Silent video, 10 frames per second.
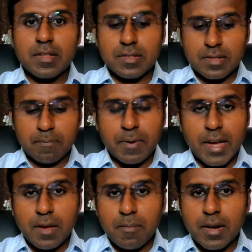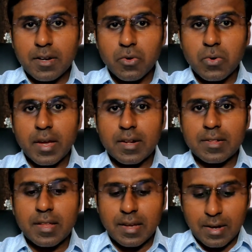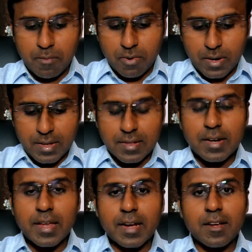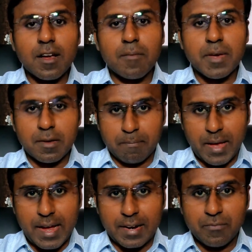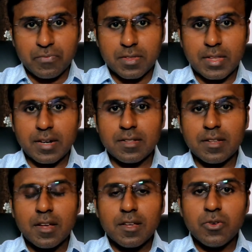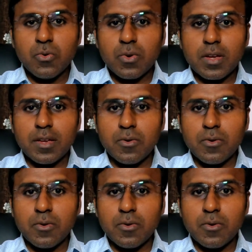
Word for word: this primate you can think about as an economic man that is you